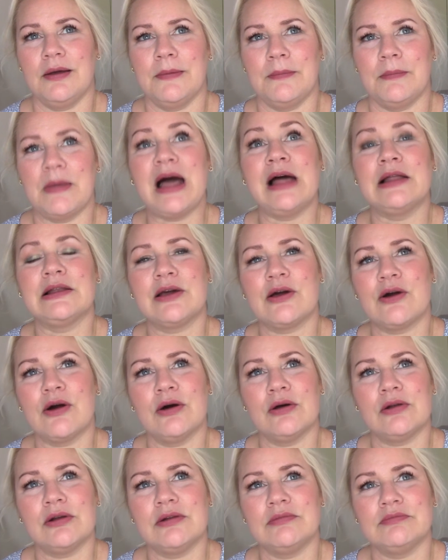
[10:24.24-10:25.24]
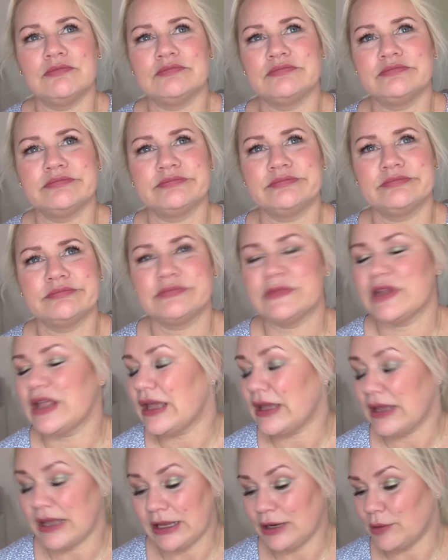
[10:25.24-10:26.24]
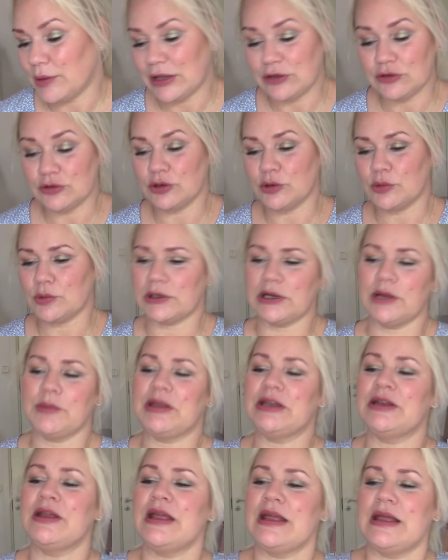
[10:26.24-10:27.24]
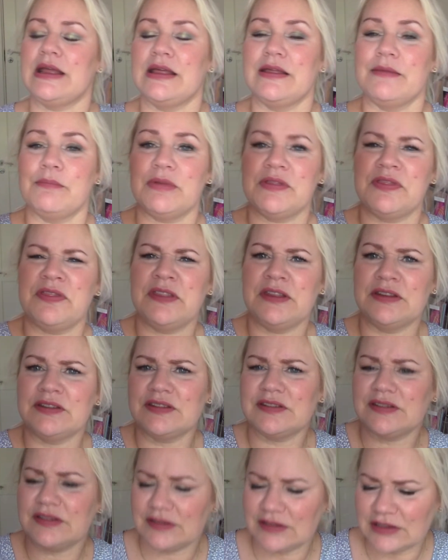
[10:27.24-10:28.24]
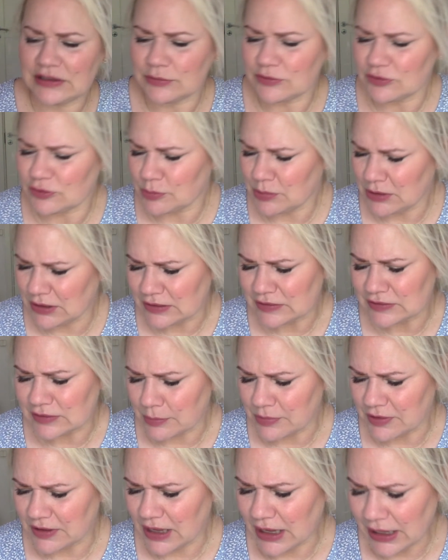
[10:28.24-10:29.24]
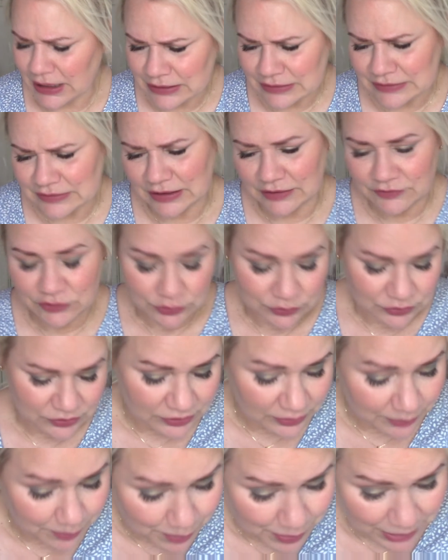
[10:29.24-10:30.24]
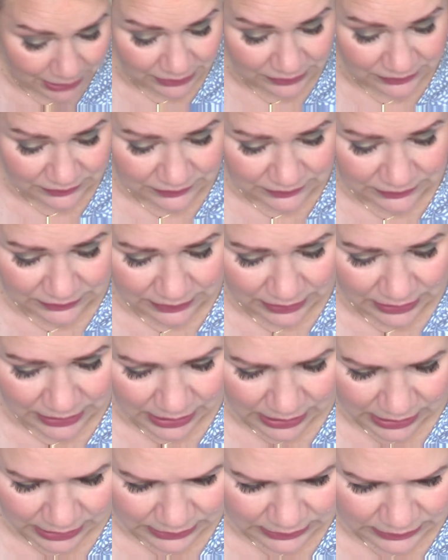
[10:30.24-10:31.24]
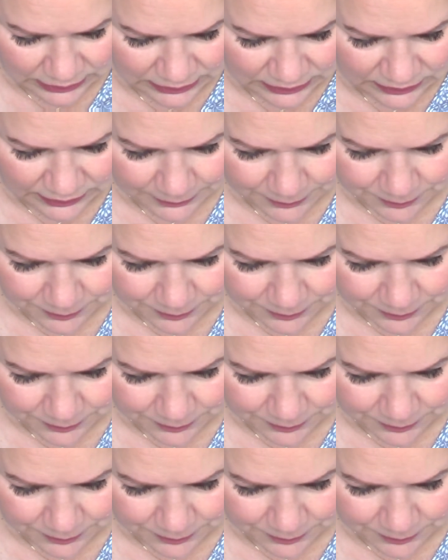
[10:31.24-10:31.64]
alcohol. Anyway, you know what I mean. But this seems to be something else. I've used it a bit and